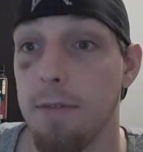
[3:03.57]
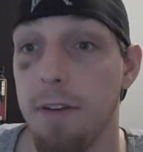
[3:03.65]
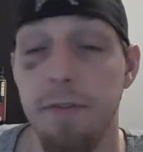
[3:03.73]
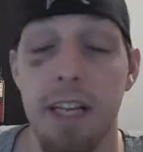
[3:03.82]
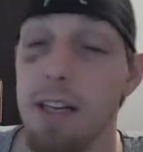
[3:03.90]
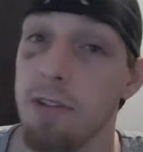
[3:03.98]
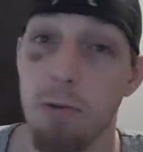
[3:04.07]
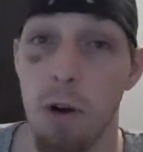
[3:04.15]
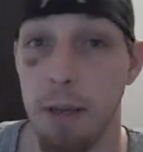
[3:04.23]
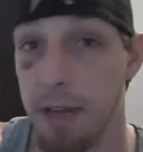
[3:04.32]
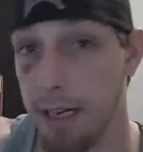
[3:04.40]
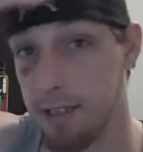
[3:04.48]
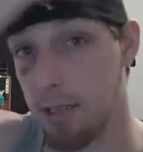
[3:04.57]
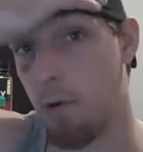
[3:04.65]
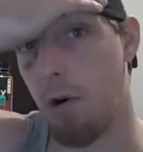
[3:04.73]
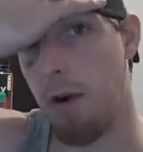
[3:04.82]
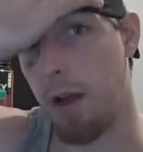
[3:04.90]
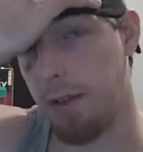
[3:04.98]
15 to 20 minutes,
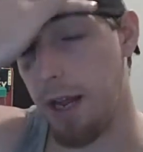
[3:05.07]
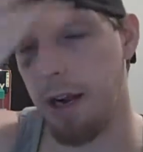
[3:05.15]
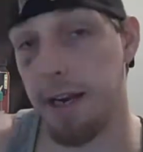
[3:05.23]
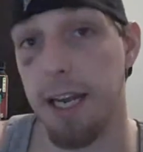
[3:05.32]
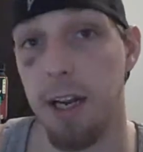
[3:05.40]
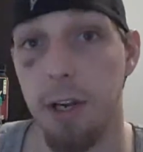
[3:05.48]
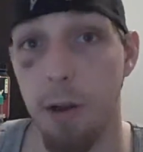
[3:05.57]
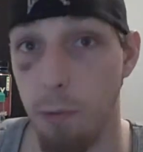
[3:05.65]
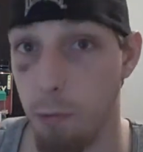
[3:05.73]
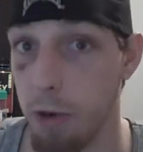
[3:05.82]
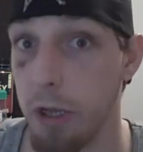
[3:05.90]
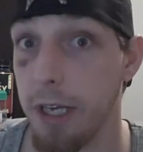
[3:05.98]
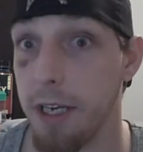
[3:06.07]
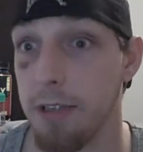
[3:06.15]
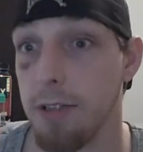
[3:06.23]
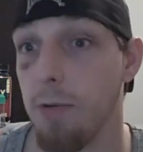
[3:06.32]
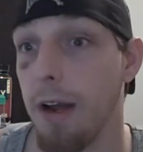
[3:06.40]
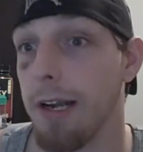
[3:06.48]
somewhere around there. Get a really
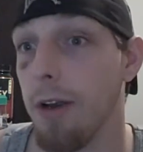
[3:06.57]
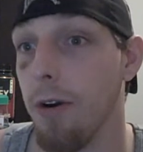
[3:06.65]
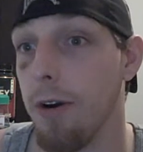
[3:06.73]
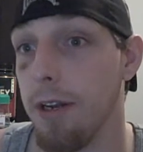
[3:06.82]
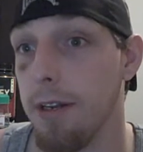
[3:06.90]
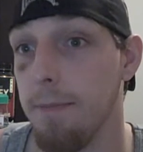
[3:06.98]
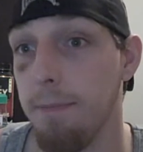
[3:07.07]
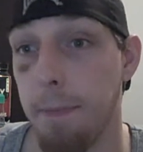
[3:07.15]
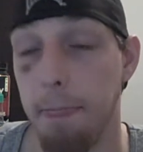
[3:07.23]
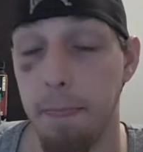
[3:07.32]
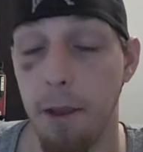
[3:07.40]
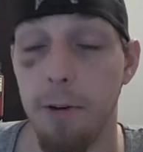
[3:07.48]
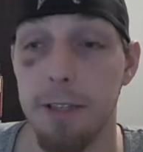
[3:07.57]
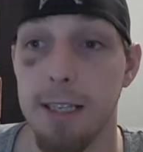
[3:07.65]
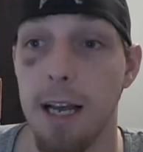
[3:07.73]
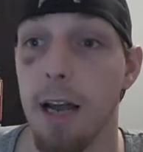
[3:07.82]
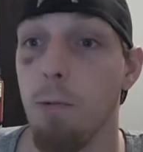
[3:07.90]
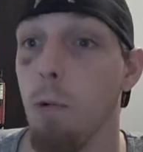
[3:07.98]
good sweat going. Go
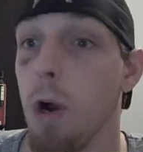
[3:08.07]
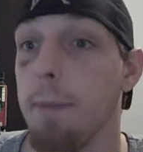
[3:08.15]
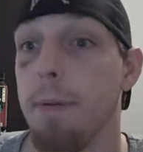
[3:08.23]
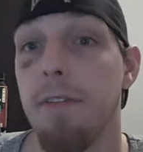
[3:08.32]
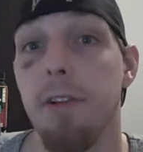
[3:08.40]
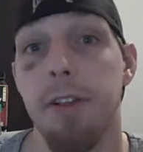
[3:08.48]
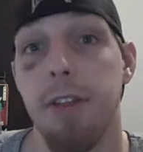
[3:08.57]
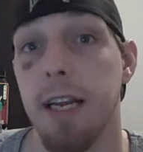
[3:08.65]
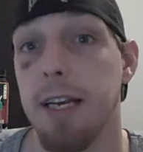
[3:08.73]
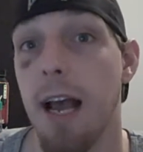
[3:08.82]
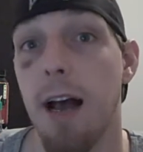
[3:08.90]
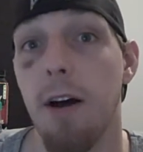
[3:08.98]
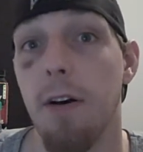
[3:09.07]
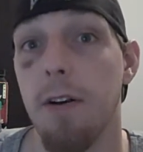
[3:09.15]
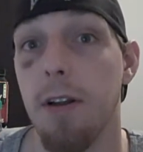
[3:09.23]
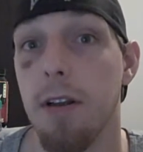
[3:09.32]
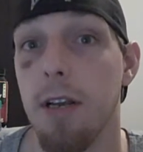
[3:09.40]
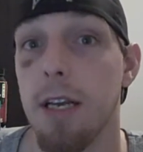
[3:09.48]
inside, wipe everything
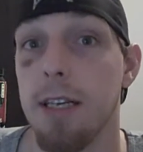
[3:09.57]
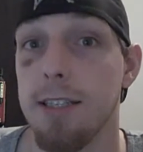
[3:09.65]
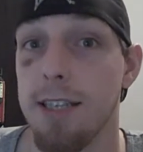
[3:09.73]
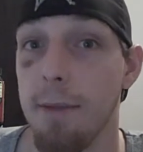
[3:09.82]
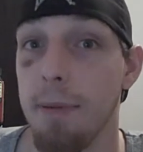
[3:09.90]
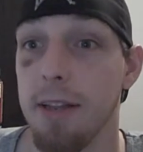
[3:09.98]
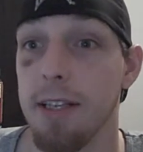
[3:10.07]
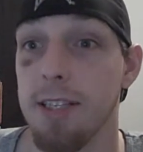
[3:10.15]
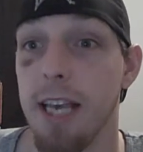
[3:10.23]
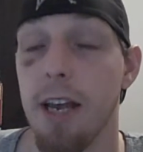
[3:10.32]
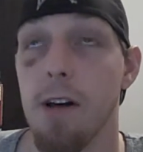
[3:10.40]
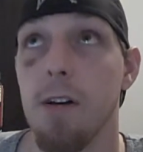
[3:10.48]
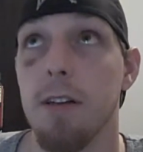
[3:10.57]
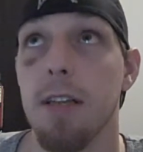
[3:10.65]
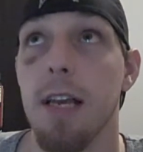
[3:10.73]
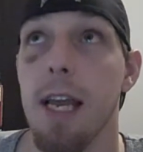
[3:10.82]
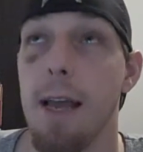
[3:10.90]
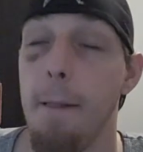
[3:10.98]
down, step on the scale.
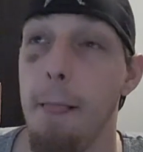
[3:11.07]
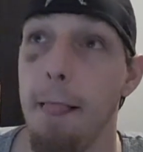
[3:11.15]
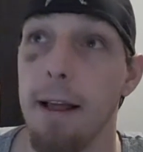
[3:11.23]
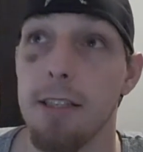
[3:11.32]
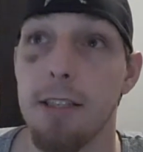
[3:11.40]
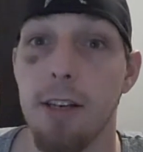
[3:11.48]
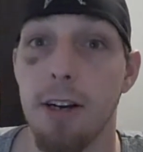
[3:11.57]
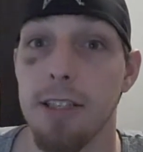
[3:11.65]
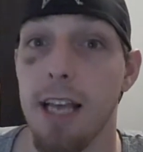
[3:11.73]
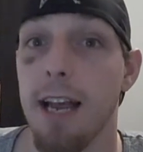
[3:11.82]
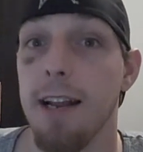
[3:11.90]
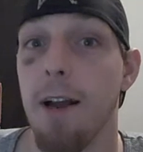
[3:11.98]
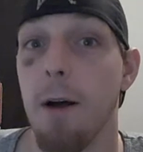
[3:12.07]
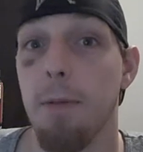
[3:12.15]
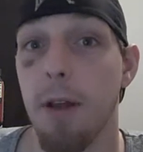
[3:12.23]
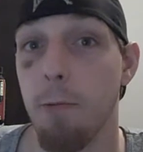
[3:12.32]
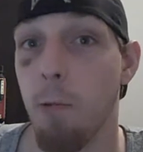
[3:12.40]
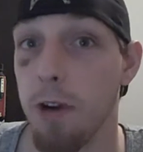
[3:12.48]
It starts adding up
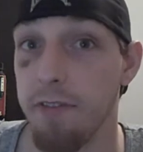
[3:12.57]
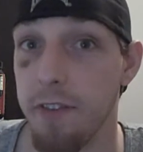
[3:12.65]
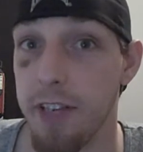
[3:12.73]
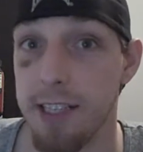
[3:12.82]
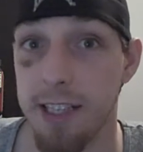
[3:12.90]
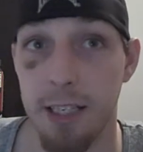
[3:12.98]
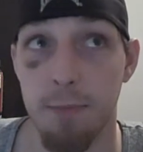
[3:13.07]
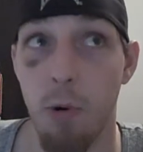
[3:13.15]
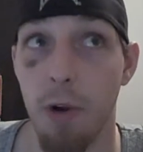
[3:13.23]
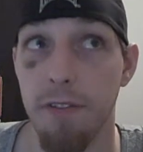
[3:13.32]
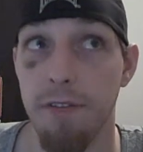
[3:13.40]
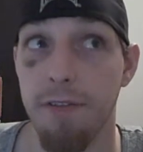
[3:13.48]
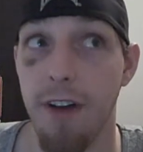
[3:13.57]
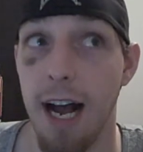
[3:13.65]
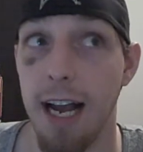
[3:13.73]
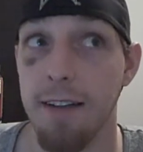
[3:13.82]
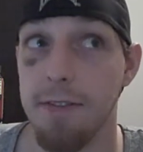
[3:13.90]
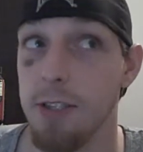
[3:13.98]
like
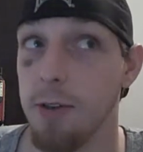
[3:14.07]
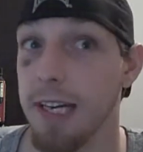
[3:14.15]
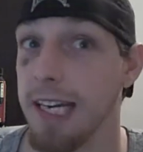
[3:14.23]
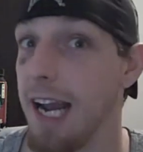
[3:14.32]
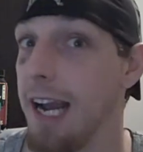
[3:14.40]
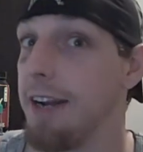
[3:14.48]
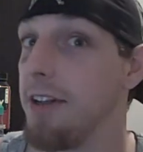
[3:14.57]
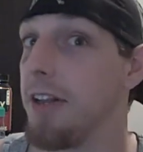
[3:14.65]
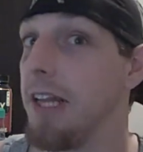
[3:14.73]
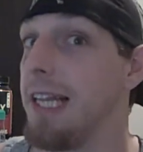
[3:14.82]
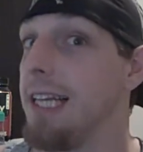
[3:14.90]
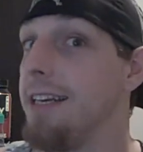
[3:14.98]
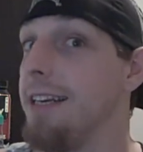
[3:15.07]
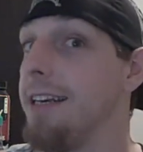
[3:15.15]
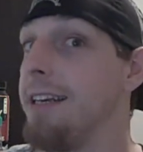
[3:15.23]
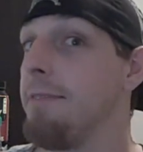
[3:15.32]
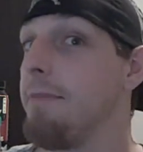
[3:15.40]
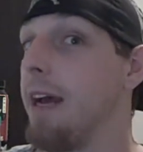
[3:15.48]
156.5, so I kind of
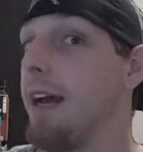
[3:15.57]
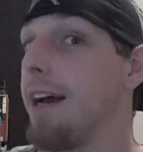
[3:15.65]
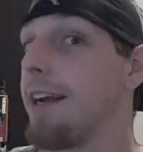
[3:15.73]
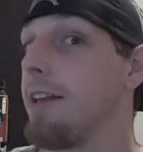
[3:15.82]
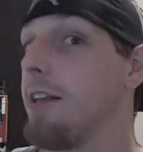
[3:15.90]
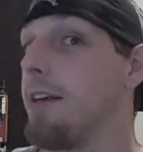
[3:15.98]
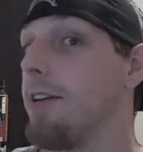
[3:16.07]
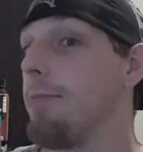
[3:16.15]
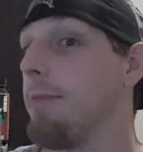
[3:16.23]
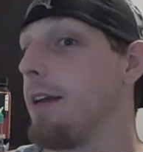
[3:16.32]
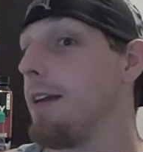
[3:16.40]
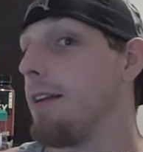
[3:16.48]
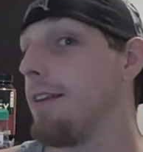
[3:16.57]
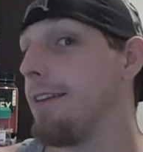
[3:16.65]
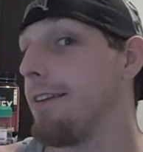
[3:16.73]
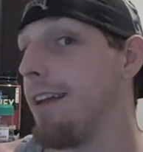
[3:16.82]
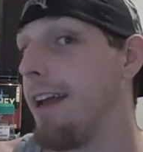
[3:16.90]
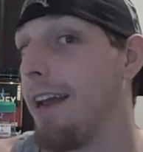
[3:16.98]
lean back a little bit,
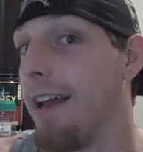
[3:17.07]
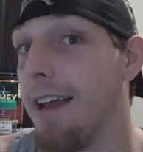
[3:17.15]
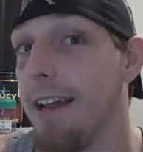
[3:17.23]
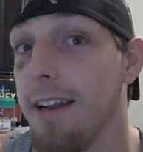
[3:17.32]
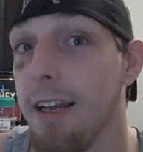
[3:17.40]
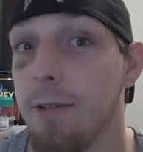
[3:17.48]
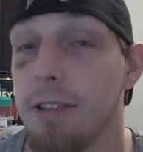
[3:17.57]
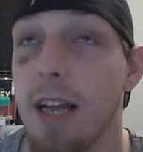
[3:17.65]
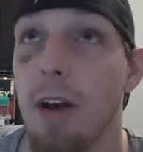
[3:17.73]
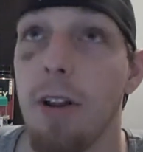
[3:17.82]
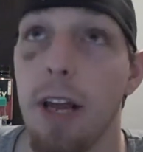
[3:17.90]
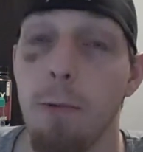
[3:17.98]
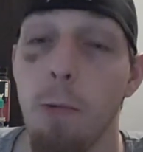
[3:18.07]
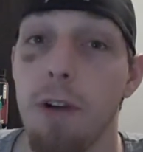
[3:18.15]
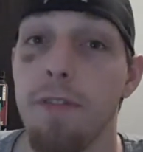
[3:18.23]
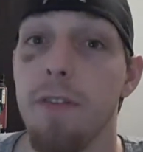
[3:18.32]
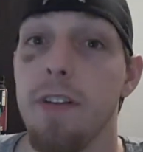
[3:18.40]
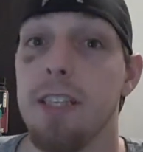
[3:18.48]
and it was down to like
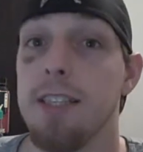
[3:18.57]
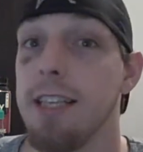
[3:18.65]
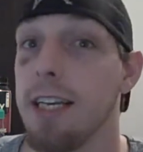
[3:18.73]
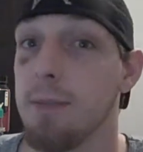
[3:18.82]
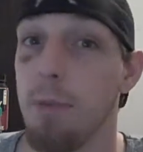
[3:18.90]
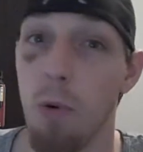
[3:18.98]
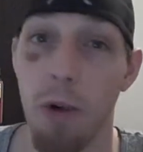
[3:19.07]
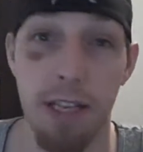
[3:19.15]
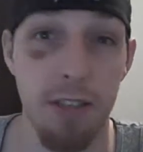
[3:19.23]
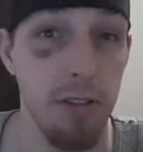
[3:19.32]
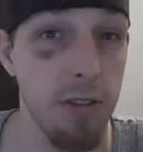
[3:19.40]
156.15,